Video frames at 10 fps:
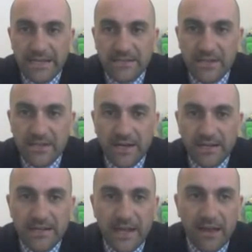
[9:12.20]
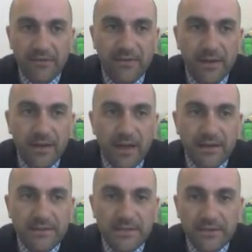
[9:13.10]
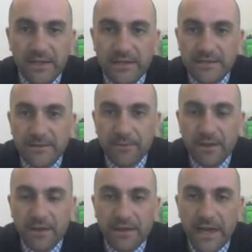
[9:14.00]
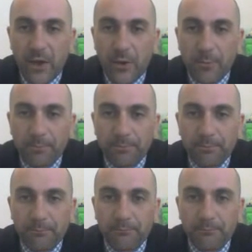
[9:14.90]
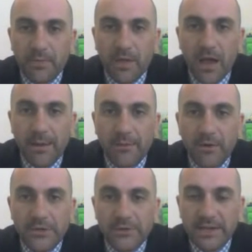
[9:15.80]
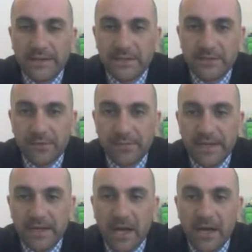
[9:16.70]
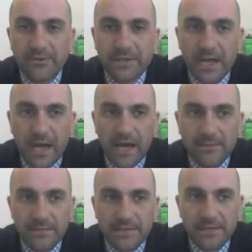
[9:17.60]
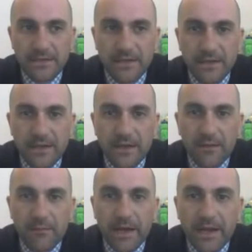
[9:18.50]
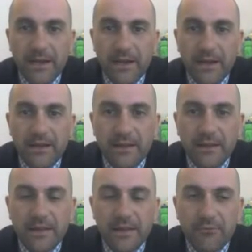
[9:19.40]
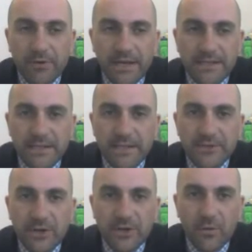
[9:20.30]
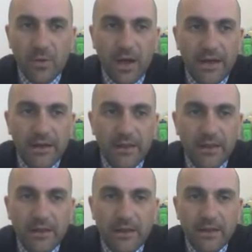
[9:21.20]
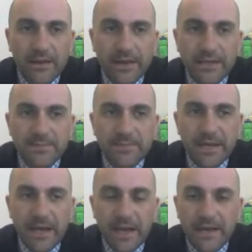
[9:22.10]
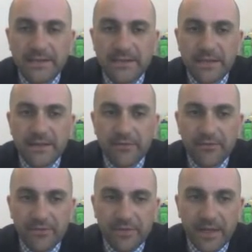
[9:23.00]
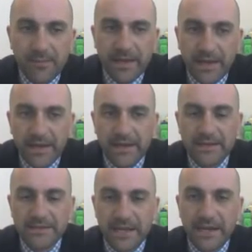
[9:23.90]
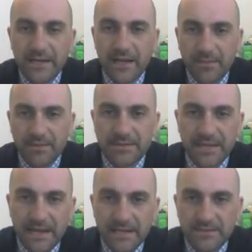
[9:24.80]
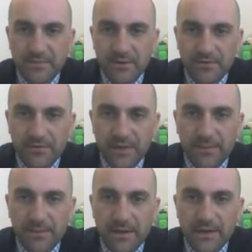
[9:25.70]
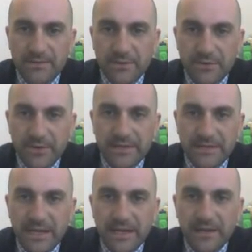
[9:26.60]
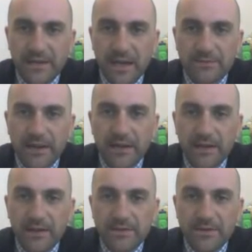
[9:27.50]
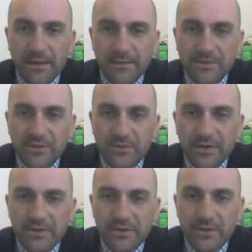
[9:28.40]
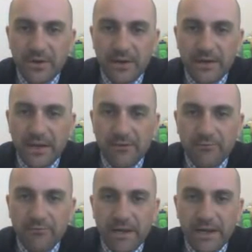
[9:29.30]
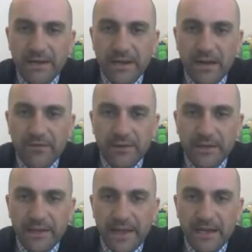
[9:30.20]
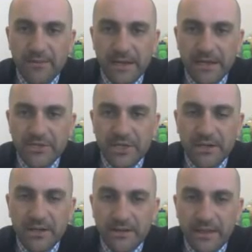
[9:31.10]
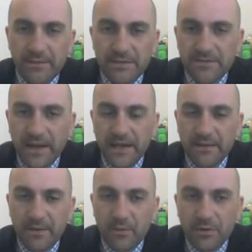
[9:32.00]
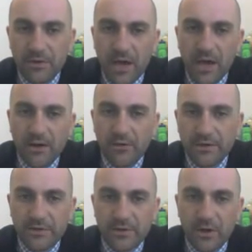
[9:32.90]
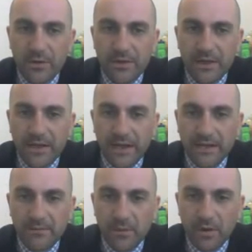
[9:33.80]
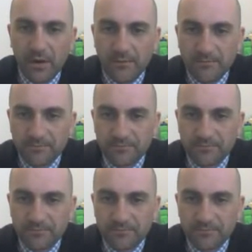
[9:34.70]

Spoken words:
is not enough. I'm going to 0 this. Now, I'm going to get this to repeat 100 times, but the reason it took a while is because the flipping is taking a couple seconds per flip, because we're doing this 10 times, right? So I'm just going to get rid of our little animation. That was fun, but we're not going to go with it anymore.